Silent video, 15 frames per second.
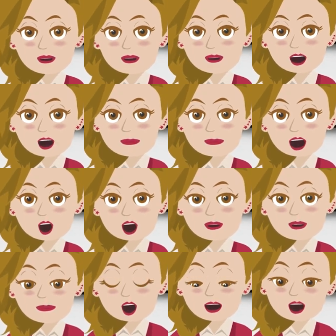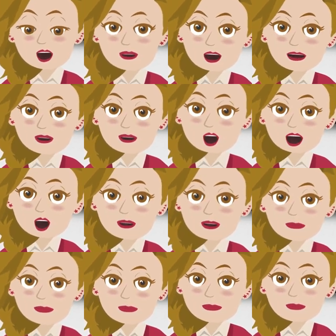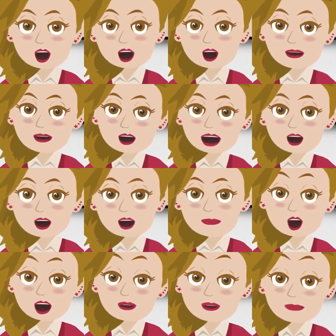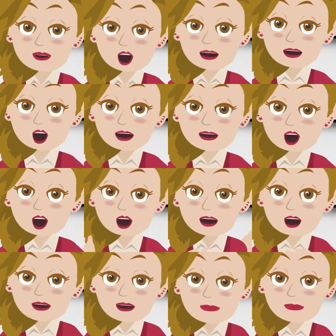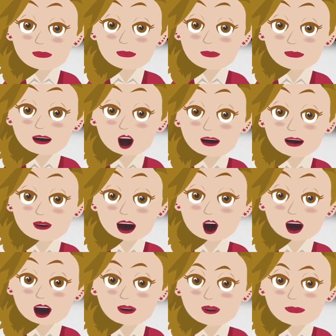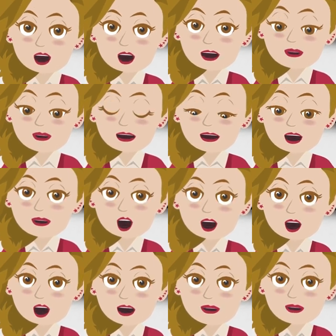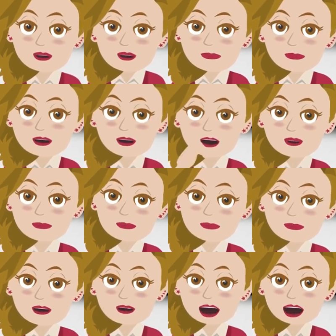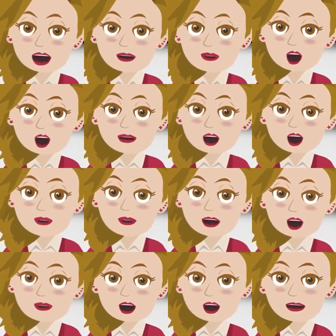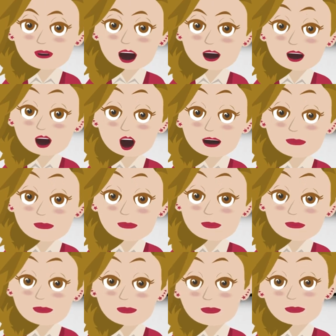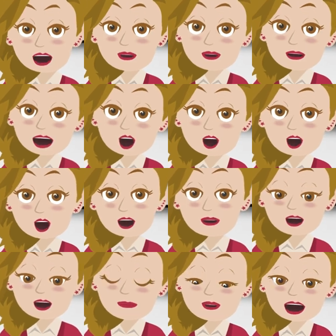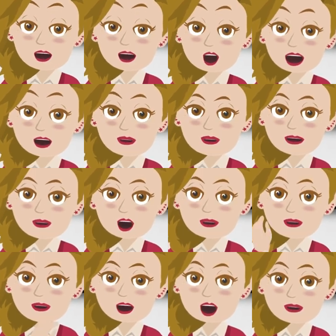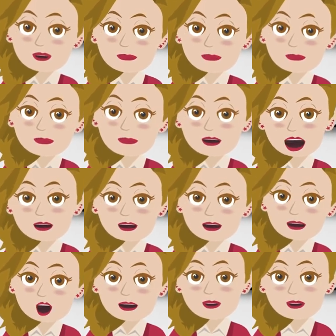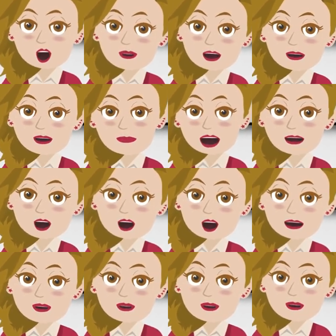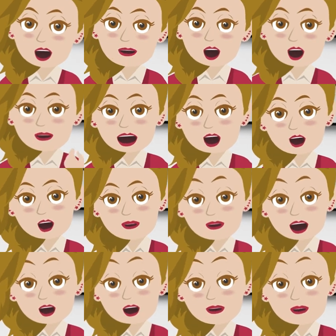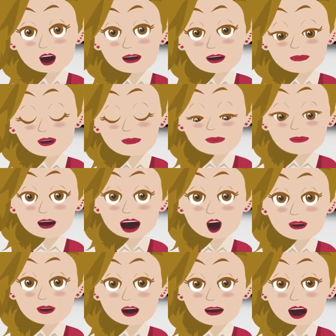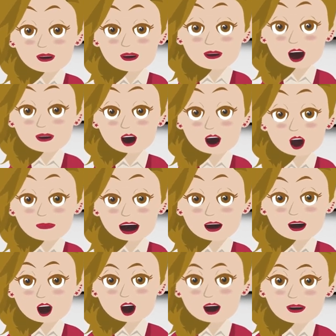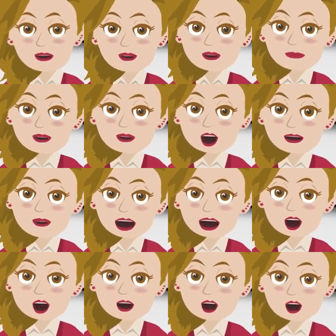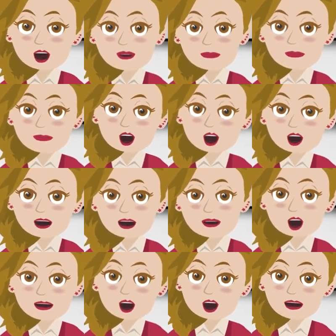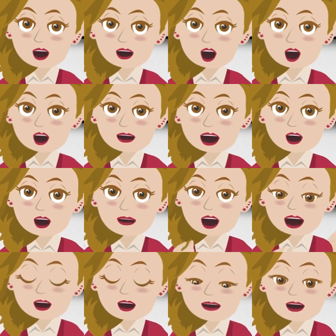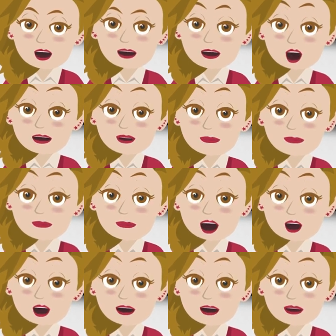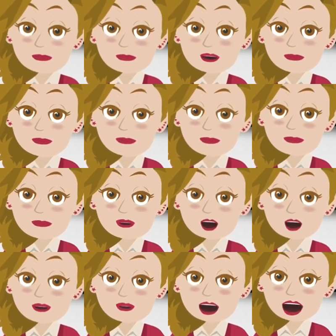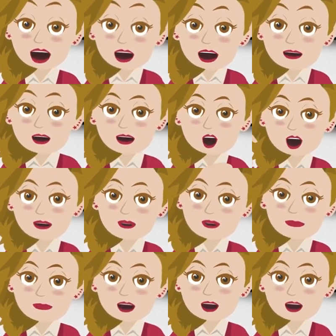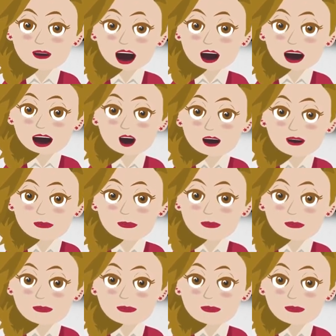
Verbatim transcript: There's so much for you to observe. These are really fast moving times. There is so much for you to consider and much of what you are considering is causing you to formulate questions. Much of what you're considering is your data collection. Much of what you're considering are things or experiences that you really don't want in your life experience. But all of that of value.